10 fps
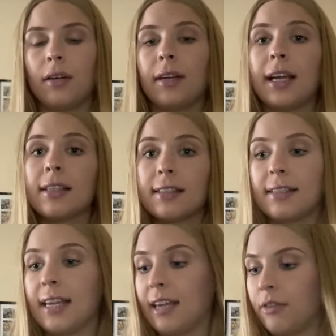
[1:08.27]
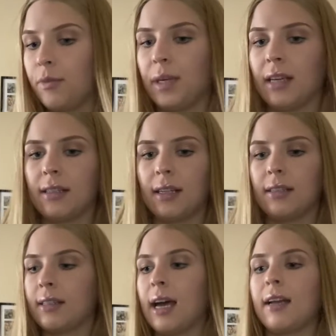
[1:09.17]
right, safe, because it
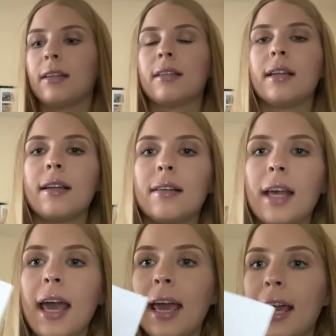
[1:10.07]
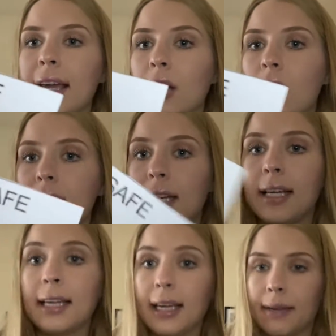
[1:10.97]
is that A
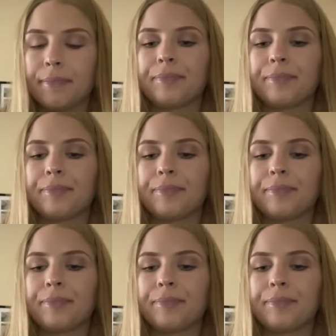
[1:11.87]
consonant E.